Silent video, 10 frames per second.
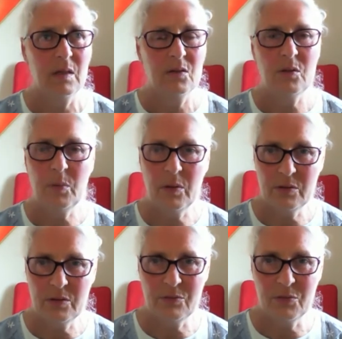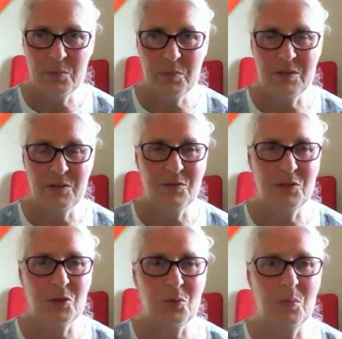departed from his
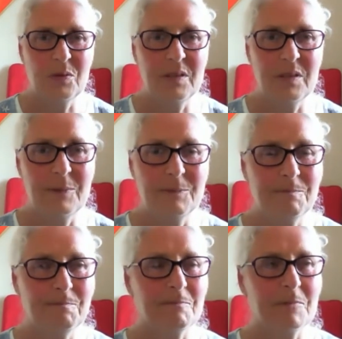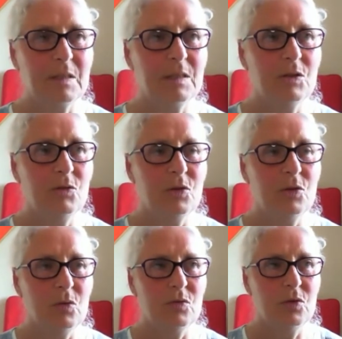physical body a
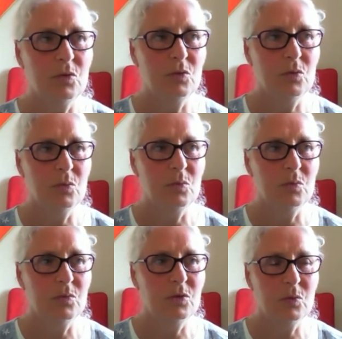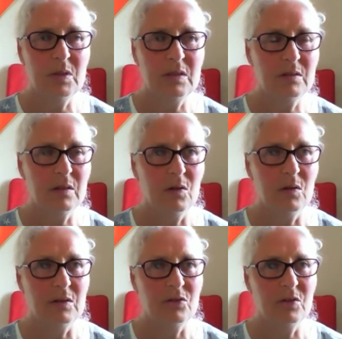few weeks ago,
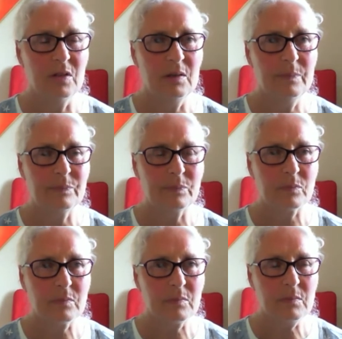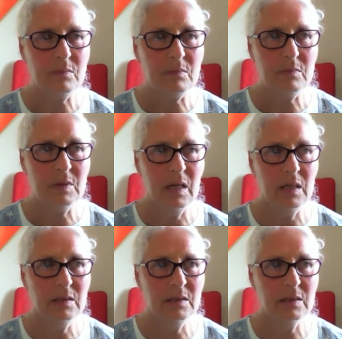actually.
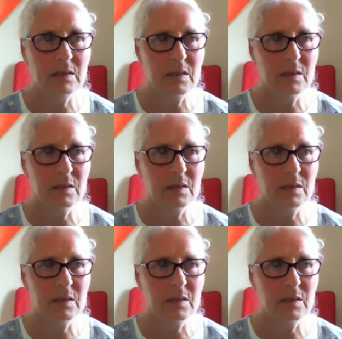And